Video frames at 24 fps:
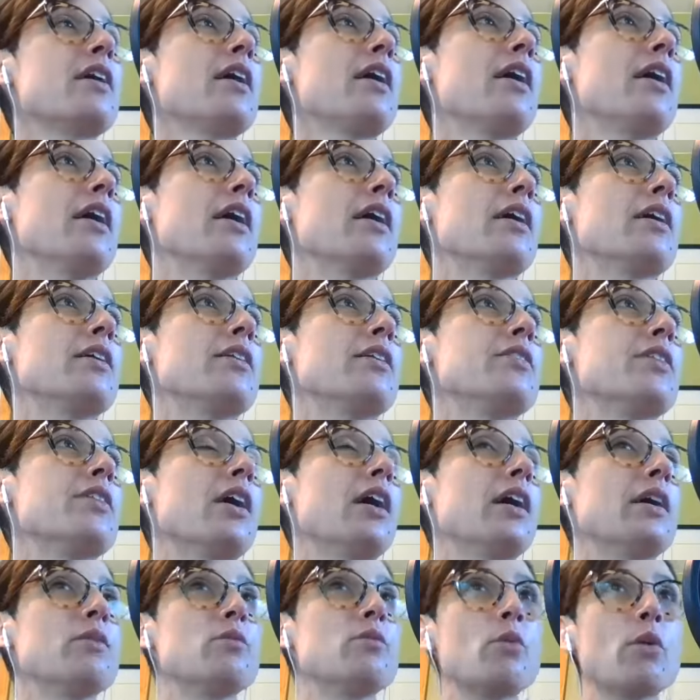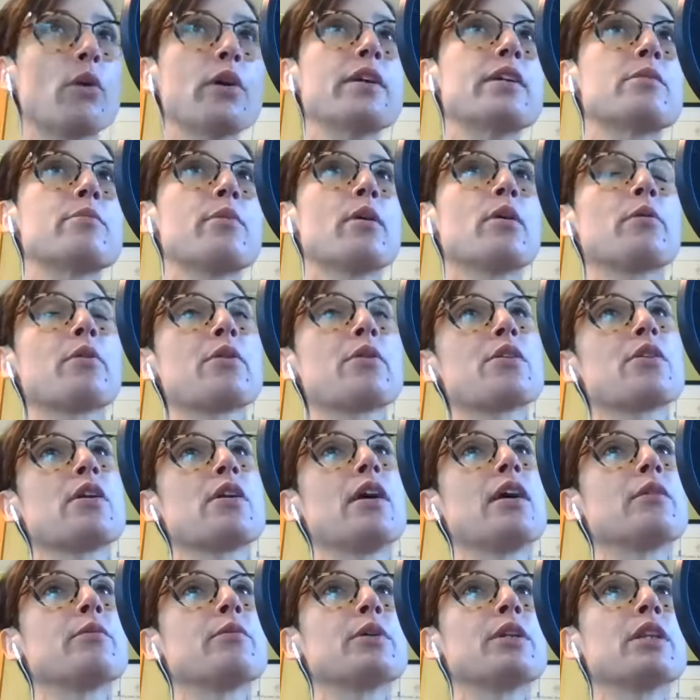And I worried about whether or not
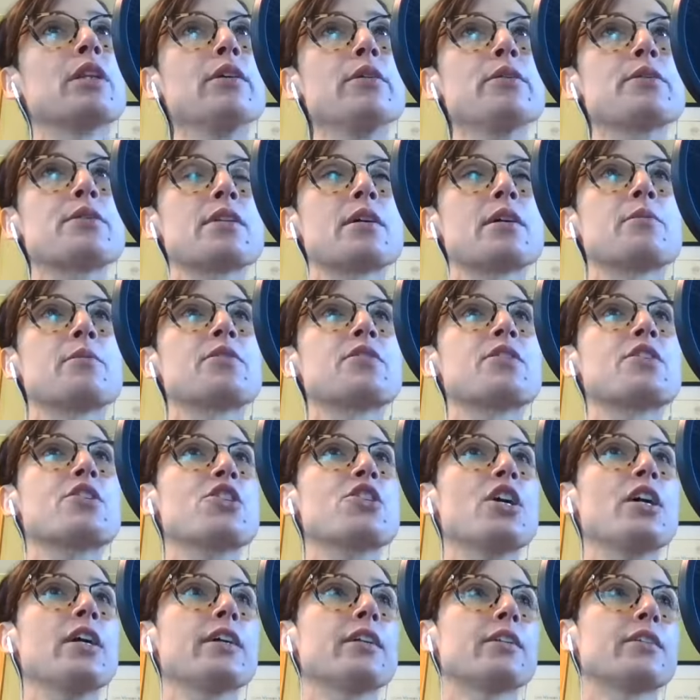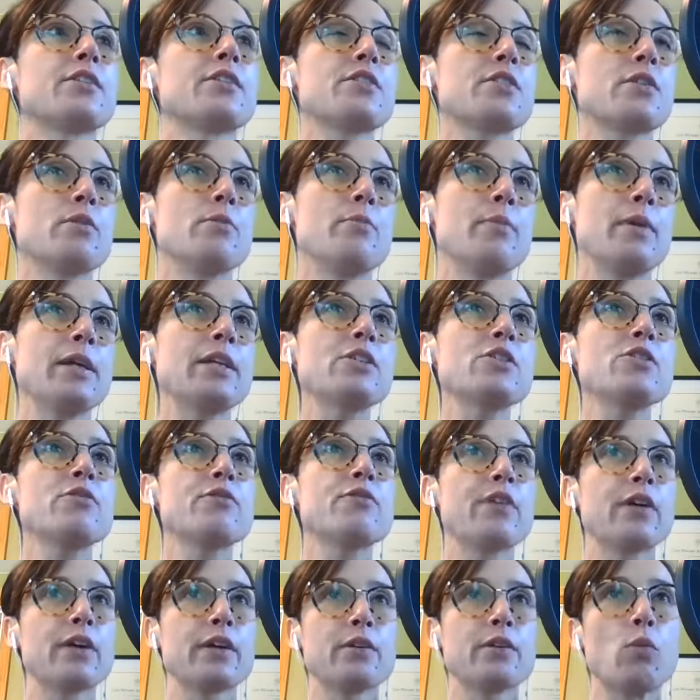I would lose them as a child. And so it makes you
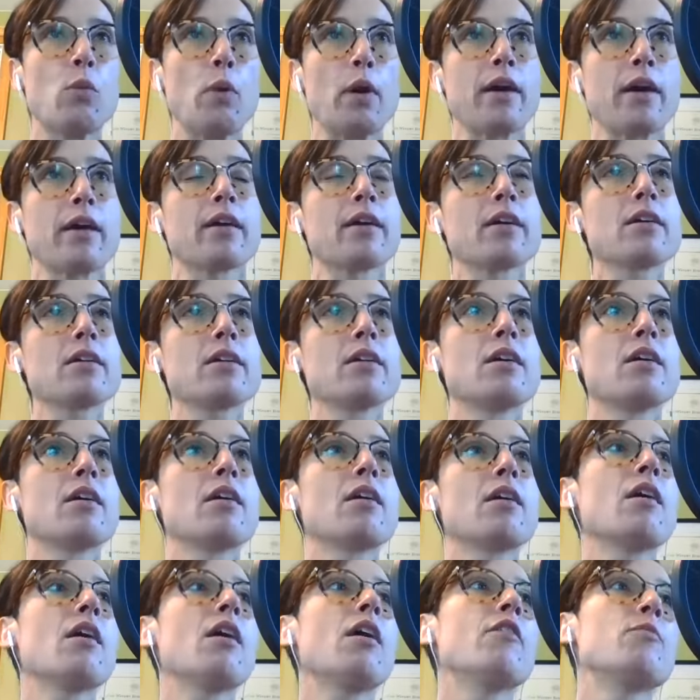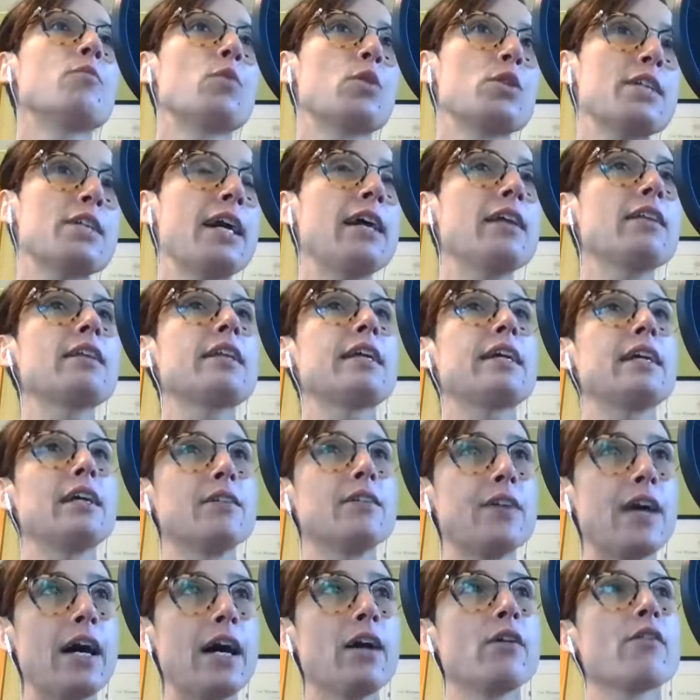very aware of mortality, of
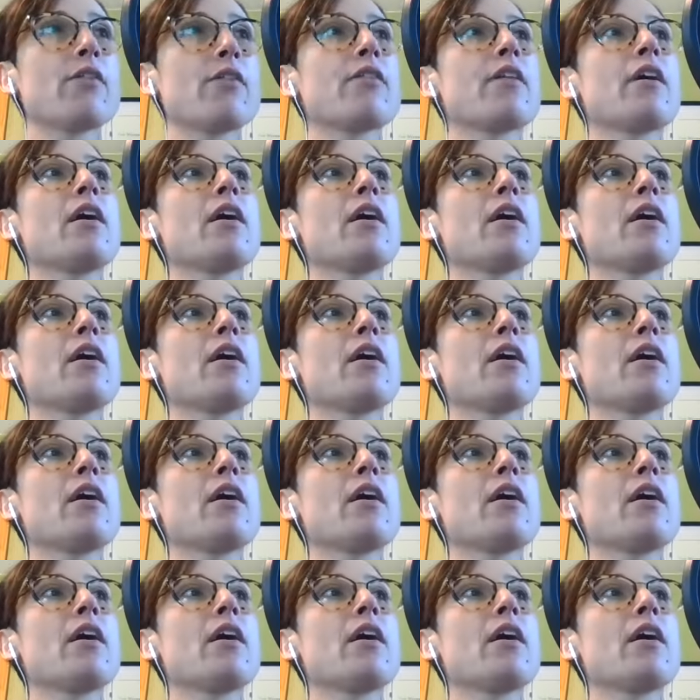health,